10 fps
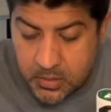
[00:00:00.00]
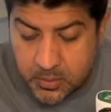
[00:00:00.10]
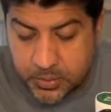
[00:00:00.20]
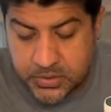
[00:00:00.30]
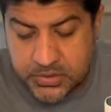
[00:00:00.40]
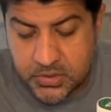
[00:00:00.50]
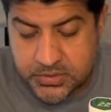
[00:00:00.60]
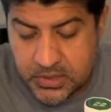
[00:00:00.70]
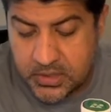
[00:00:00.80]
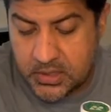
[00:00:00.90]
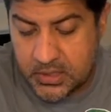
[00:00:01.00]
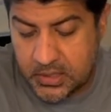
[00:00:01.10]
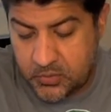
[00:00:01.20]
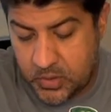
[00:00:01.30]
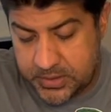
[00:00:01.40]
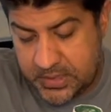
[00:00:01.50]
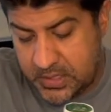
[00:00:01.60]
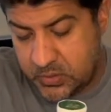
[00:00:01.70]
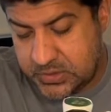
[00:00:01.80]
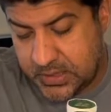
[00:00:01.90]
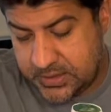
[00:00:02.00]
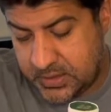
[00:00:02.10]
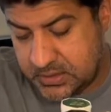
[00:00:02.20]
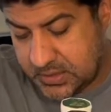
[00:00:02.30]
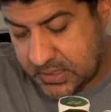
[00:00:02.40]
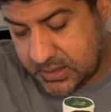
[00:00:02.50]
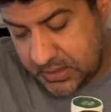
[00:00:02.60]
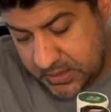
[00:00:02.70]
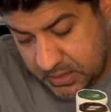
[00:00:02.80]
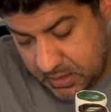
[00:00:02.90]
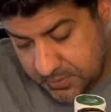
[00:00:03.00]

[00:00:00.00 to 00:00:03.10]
push those in and then roll it down, which I think is a lot cleaner.